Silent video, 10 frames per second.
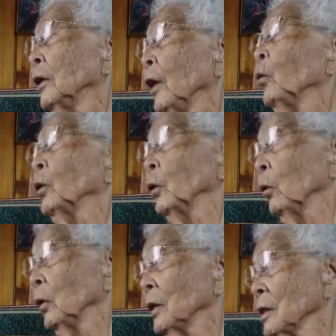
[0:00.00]
They would
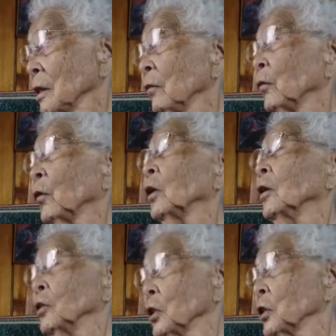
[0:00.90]
notice if
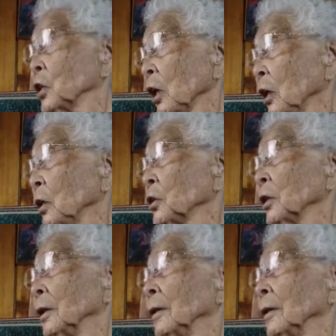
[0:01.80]
there's change.